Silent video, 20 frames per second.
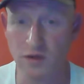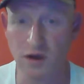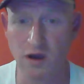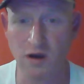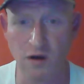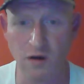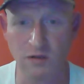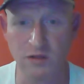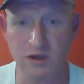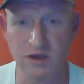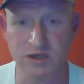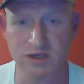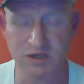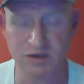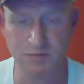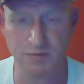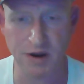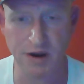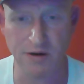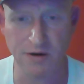the Holy
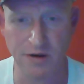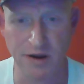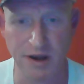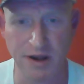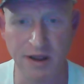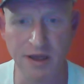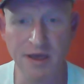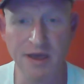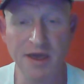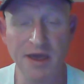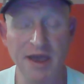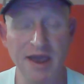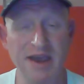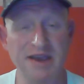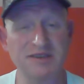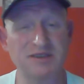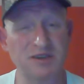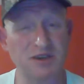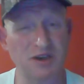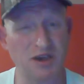Spirit, is